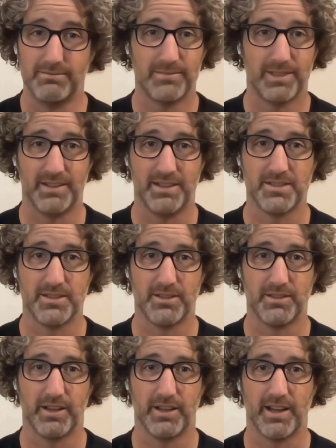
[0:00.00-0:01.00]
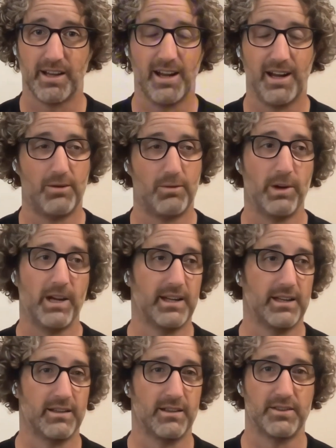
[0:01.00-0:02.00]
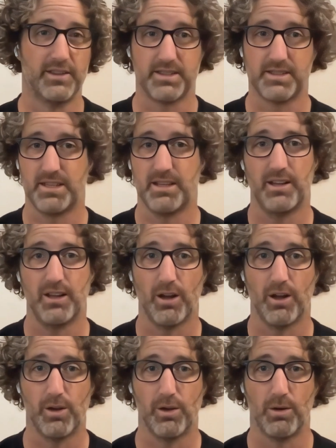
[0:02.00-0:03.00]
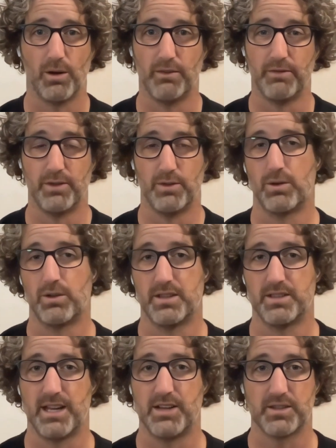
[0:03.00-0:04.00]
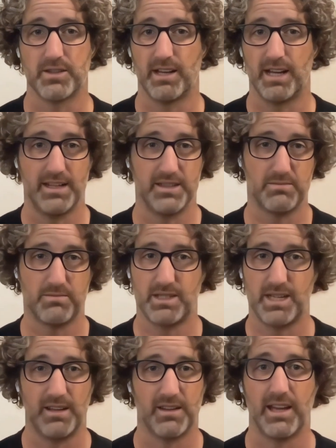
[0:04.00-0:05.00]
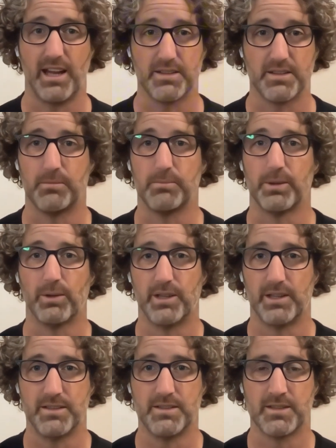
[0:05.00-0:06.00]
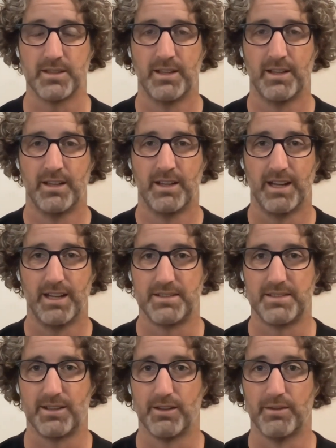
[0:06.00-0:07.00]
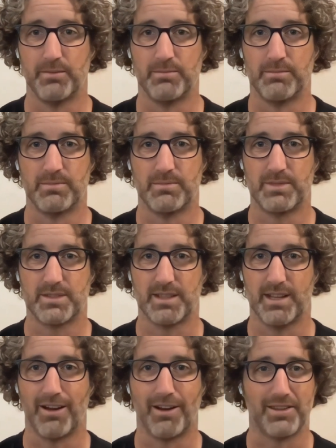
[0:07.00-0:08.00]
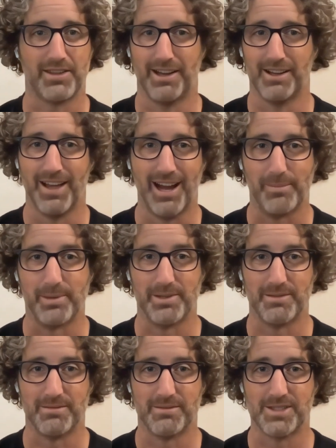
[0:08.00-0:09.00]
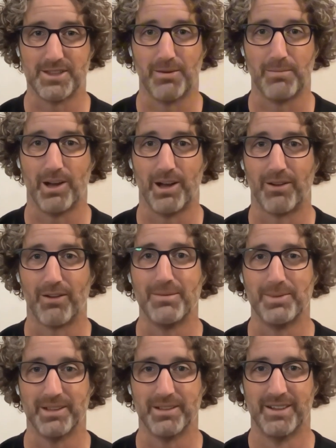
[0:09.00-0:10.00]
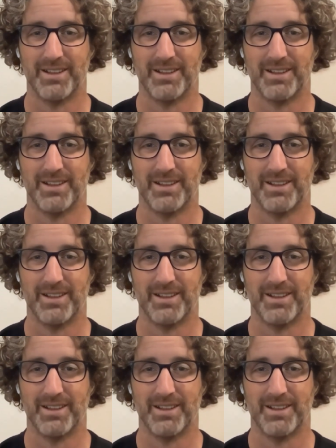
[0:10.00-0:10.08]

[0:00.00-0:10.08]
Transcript: And there's not like I can't ring the CEO of an organization that has 10,000 employees and tell them to hurry the hell up and sign my agreement.